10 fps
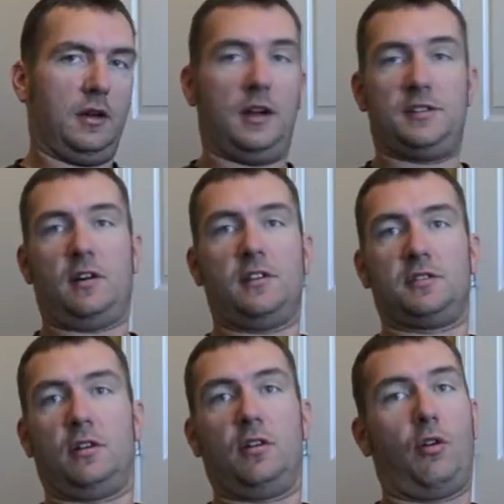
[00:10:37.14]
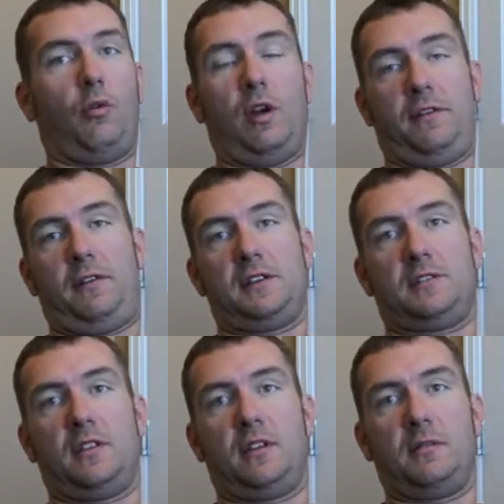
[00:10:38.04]
It's also way
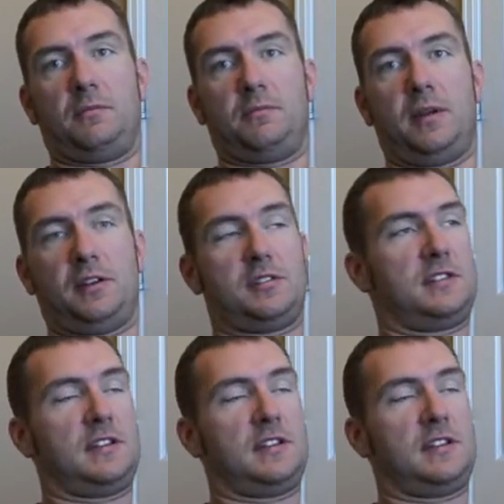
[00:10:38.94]
faster than pictures,